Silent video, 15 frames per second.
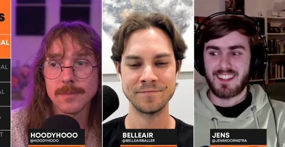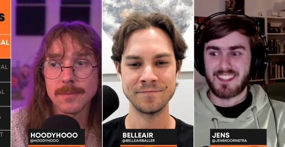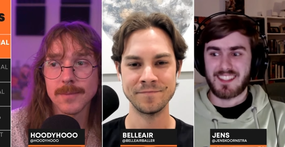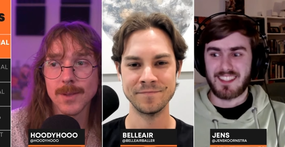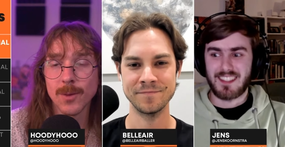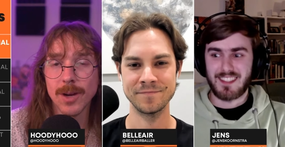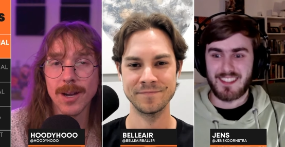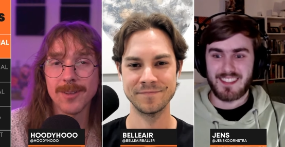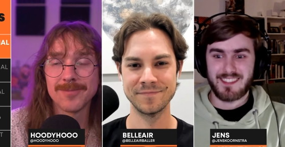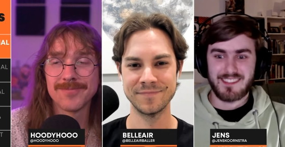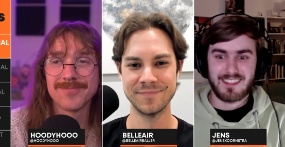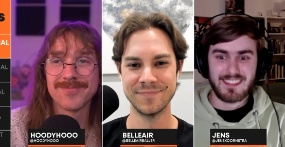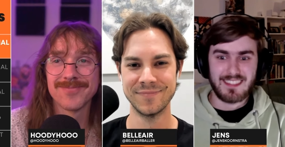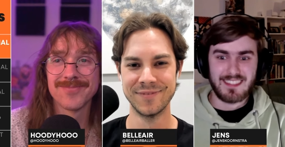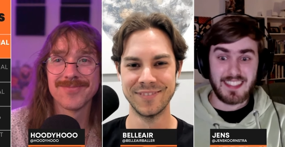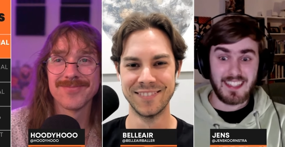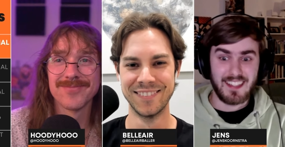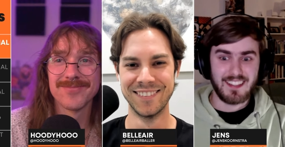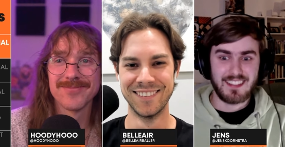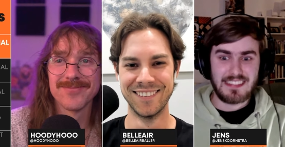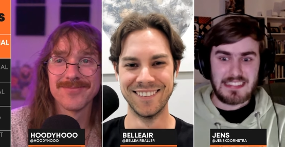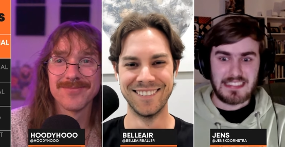Speaker 1: So, wow. yeah,
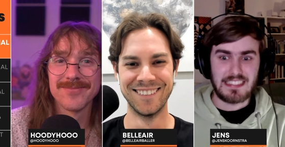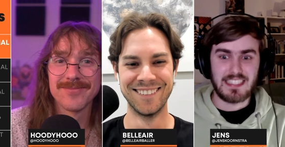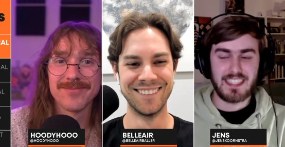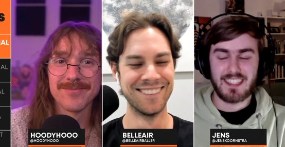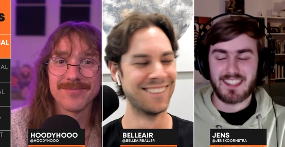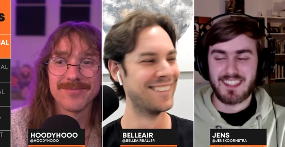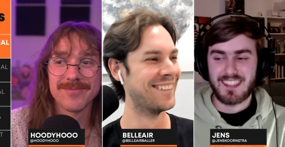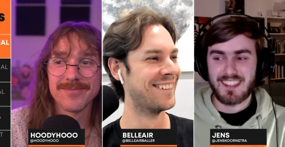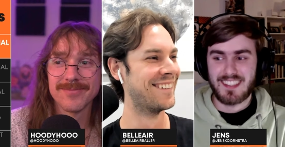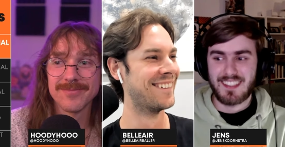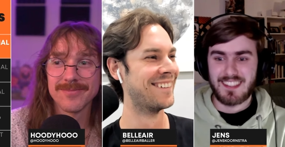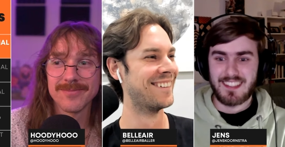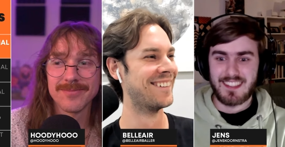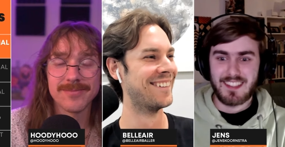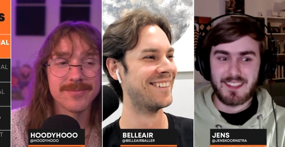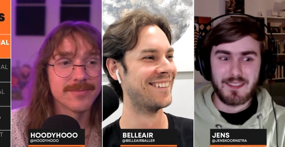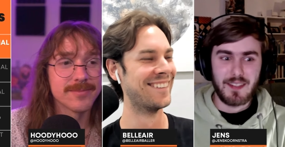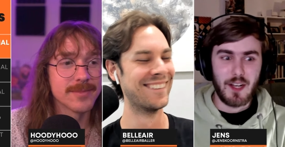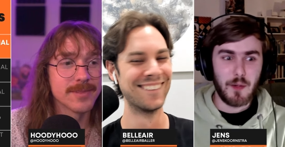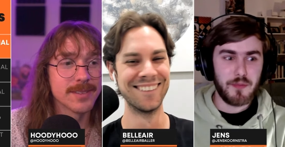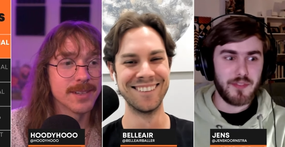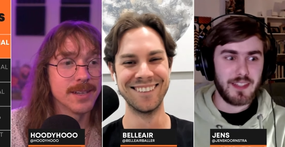hopefully
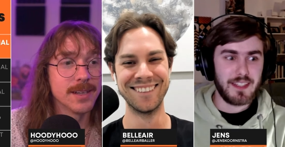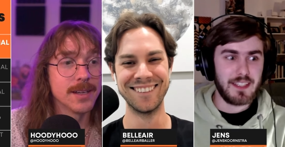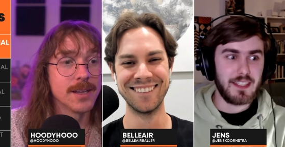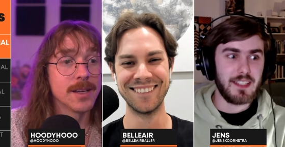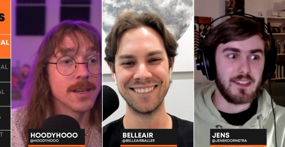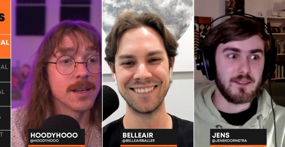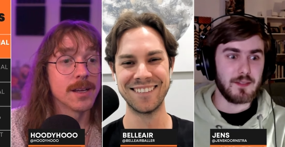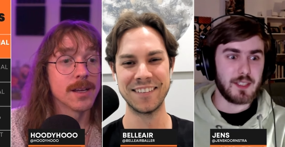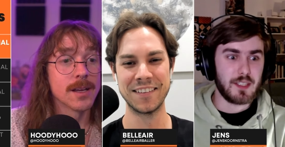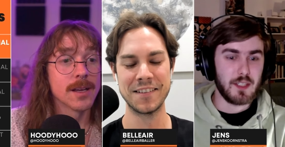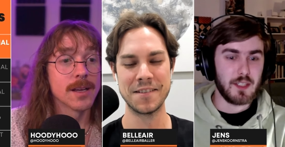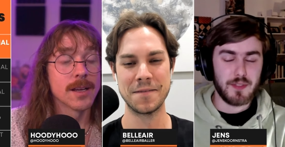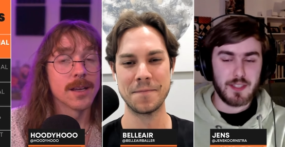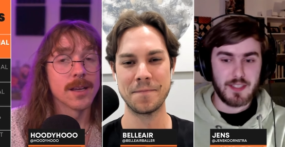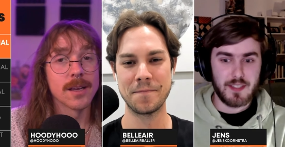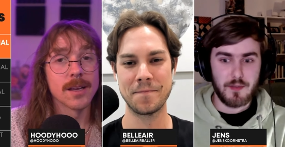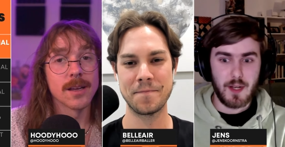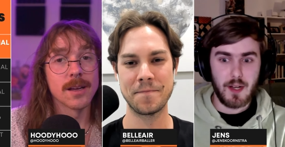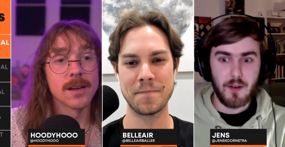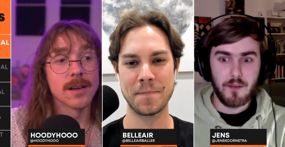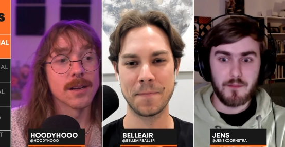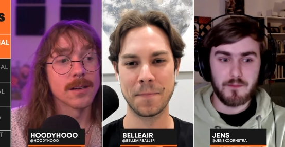hopefully recovers
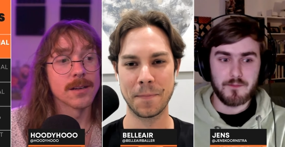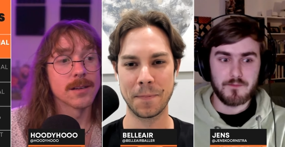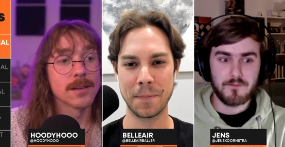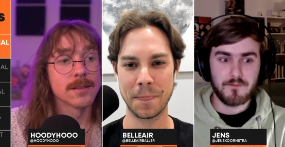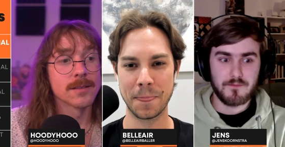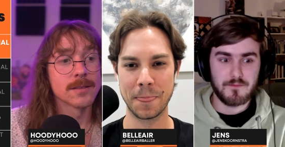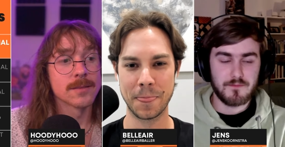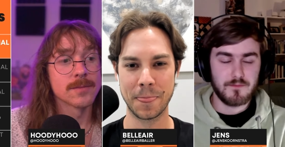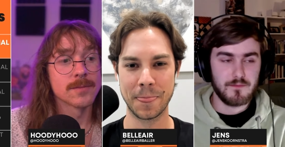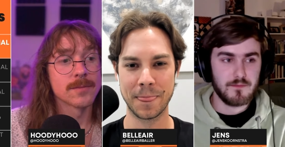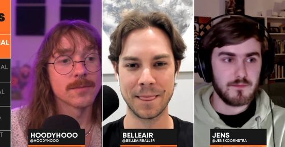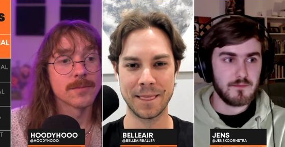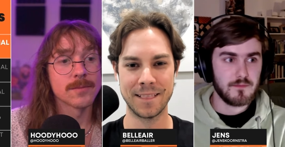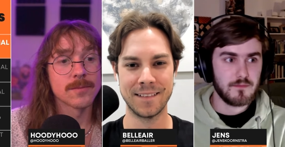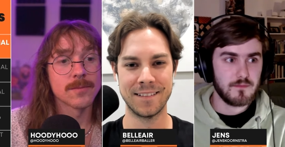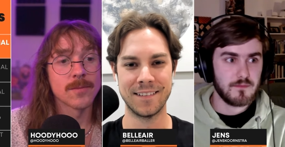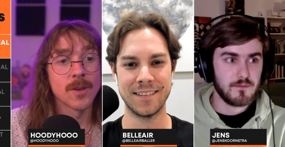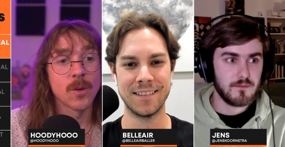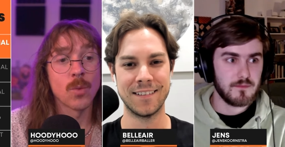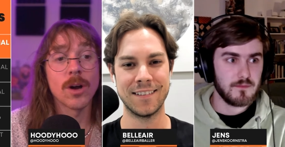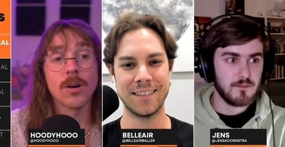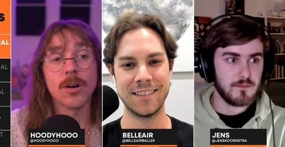well.
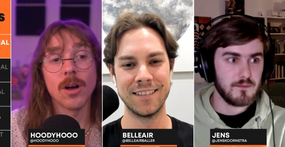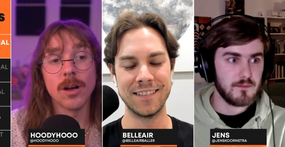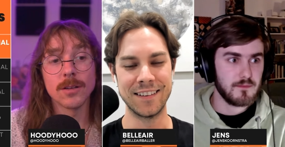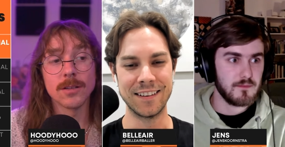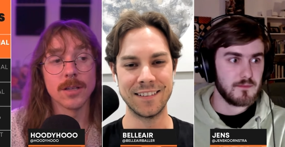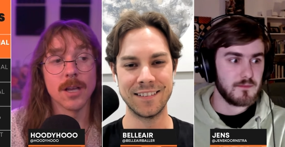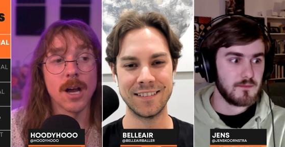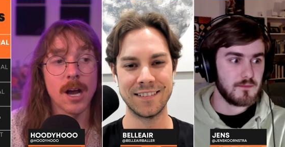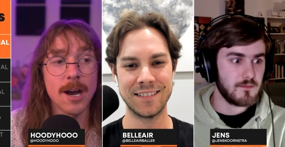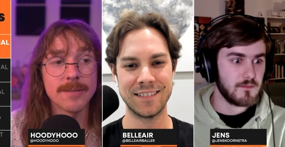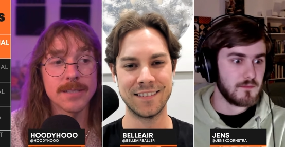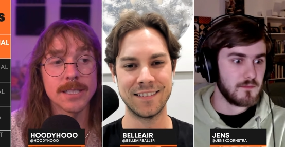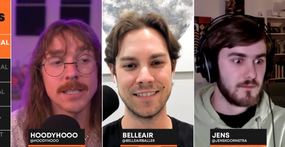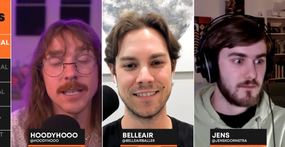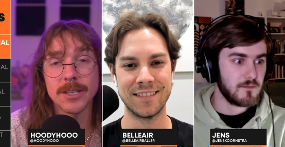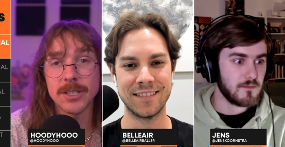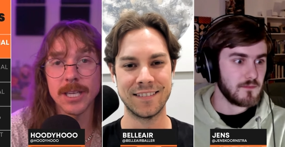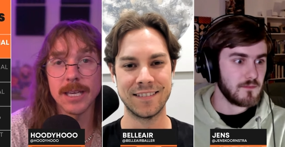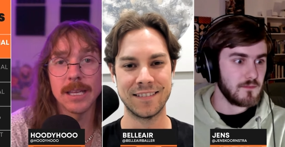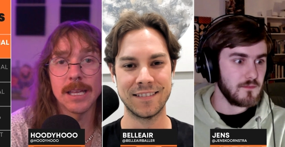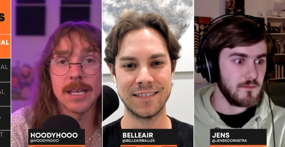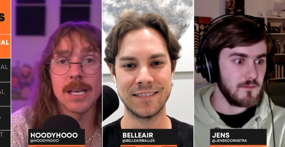
Speaker 2: Well, obviously, like you
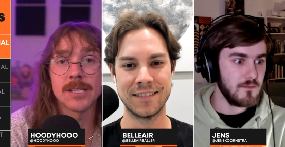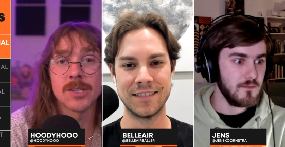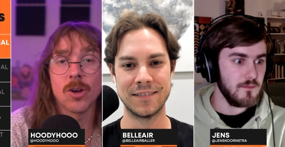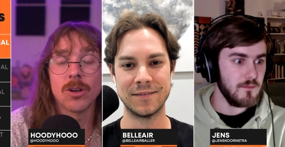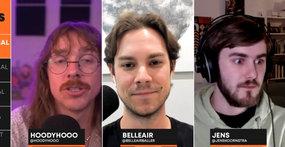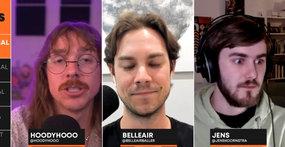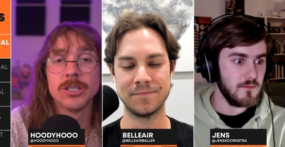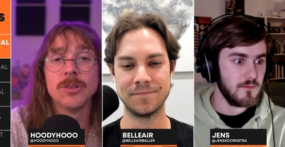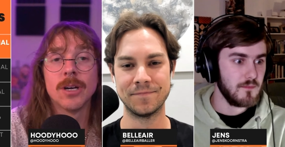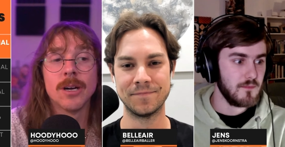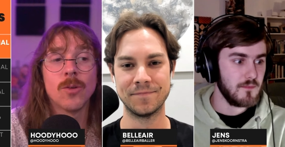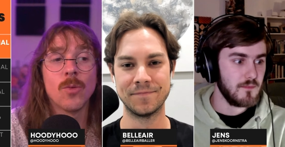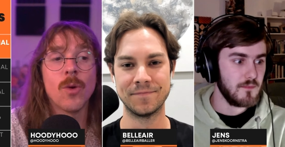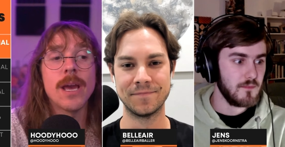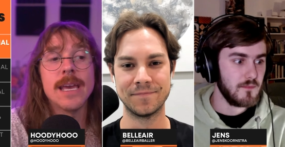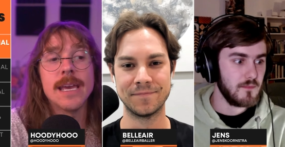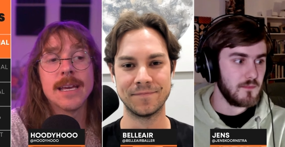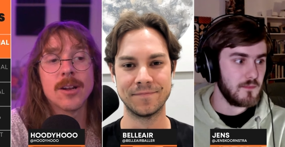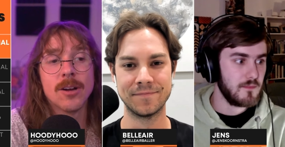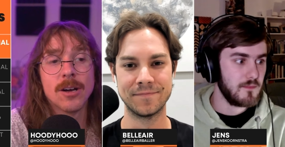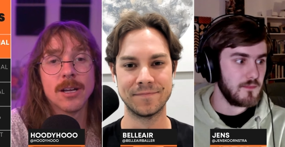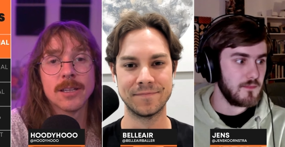said, it's hard to uh, weigh in
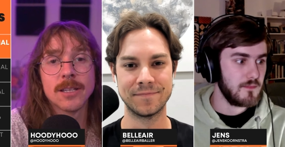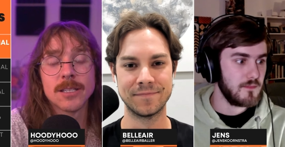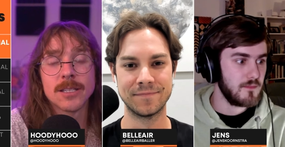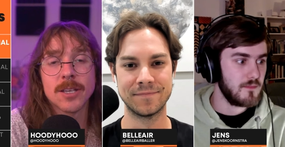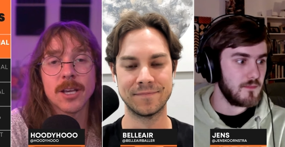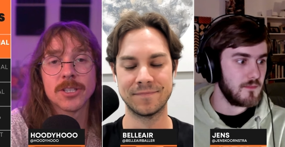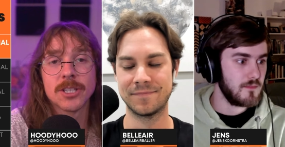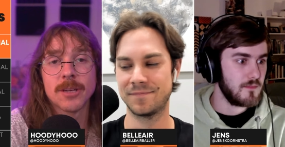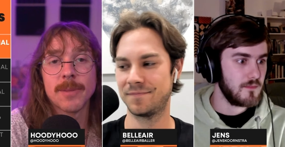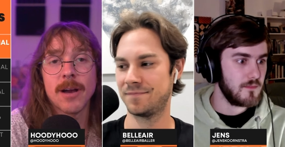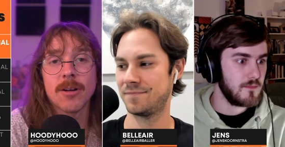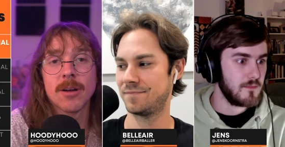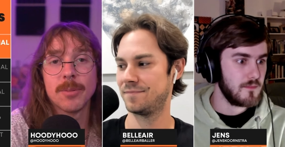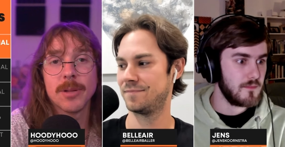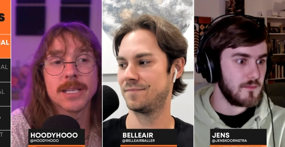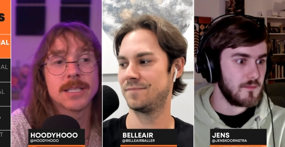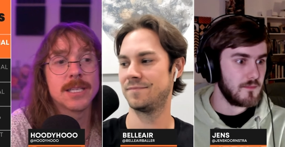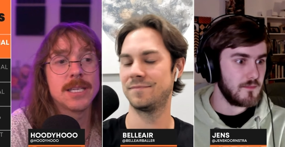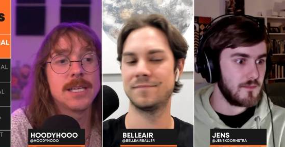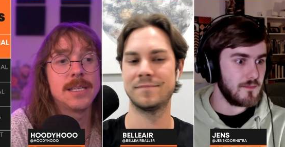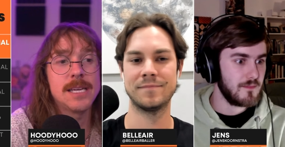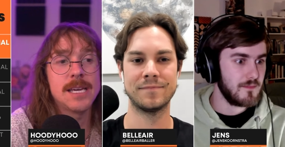on the discussion about complexity
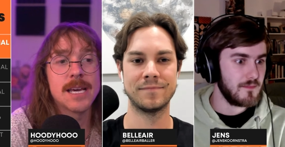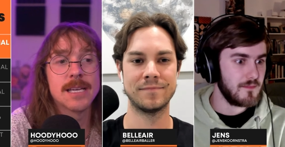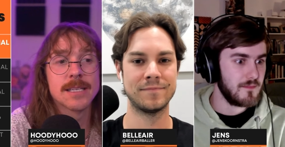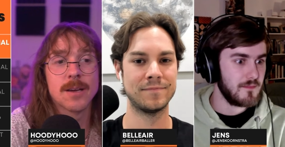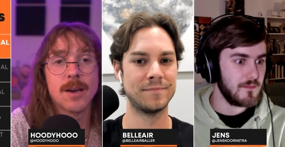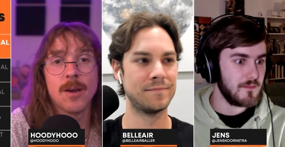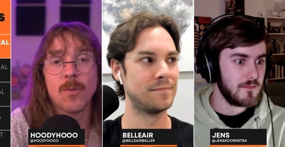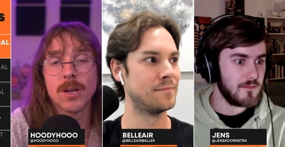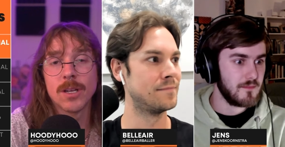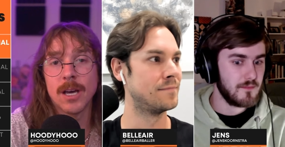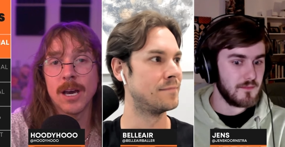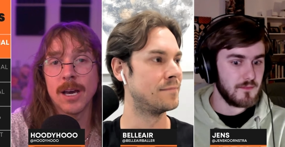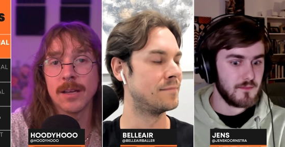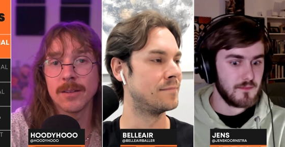and Diaz and, and whatnot,